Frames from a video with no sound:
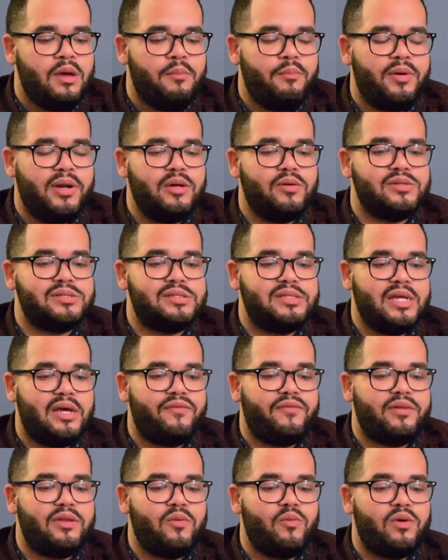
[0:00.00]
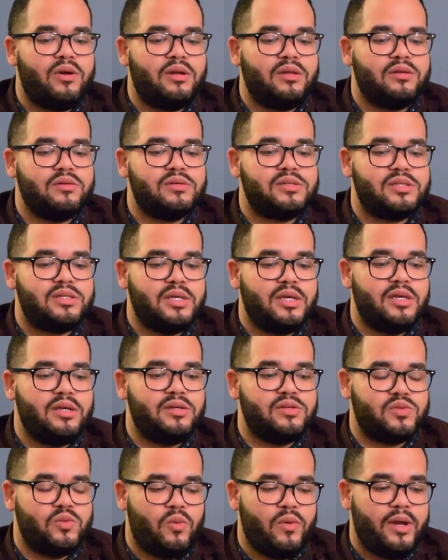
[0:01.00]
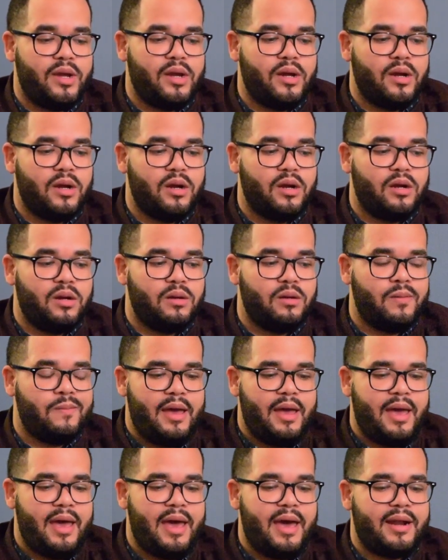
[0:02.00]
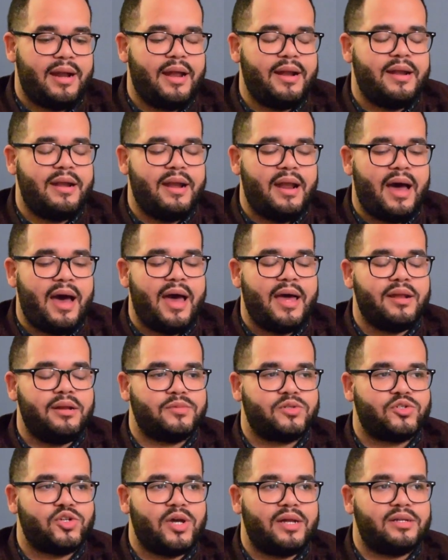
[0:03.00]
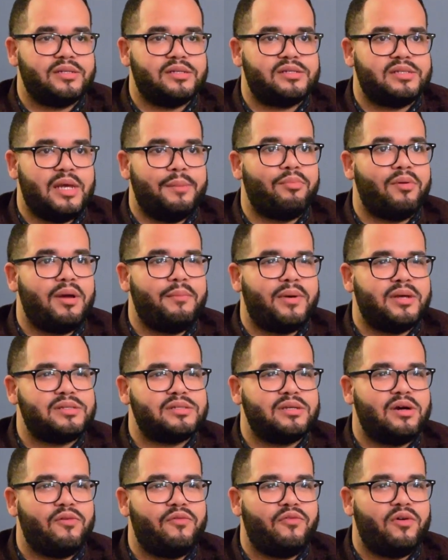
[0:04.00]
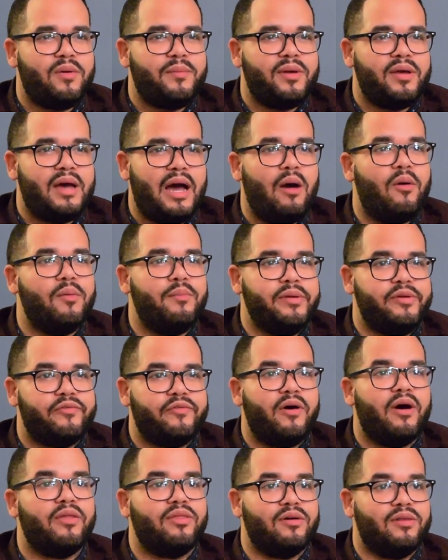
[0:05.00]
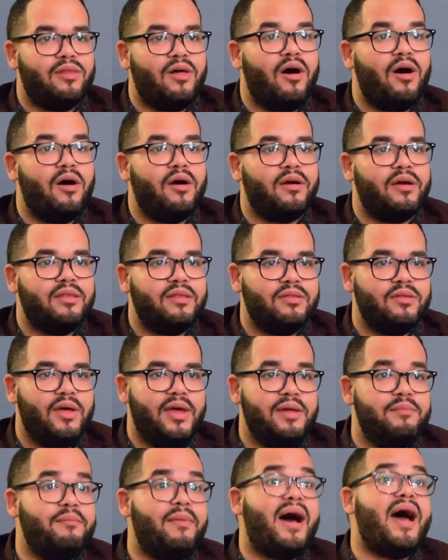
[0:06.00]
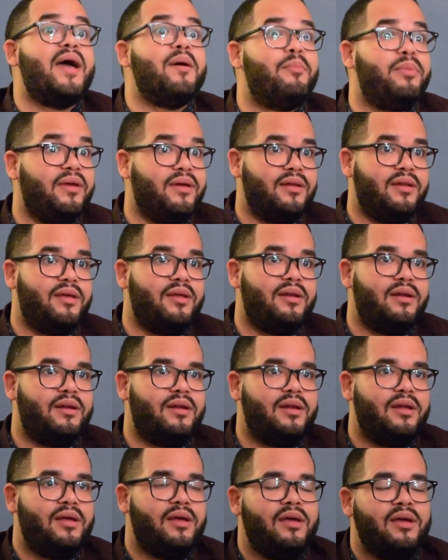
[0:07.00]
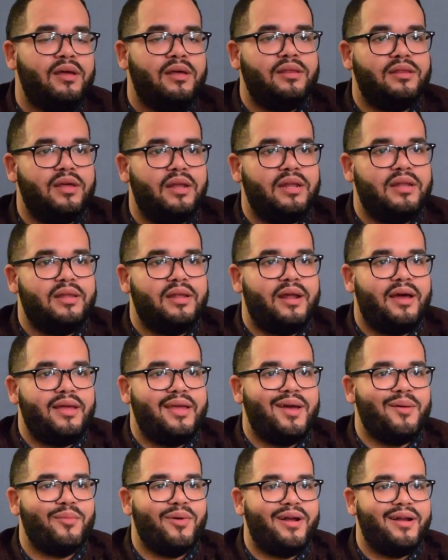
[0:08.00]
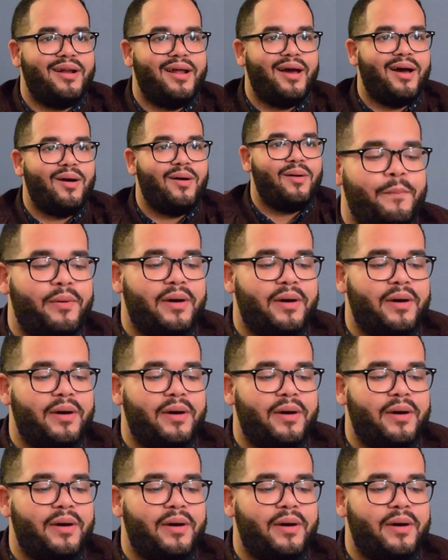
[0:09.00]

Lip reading: but it was definitely one of those things where had I not tried to separate myself from it, I would be farther along, in my opinion, than I am right now.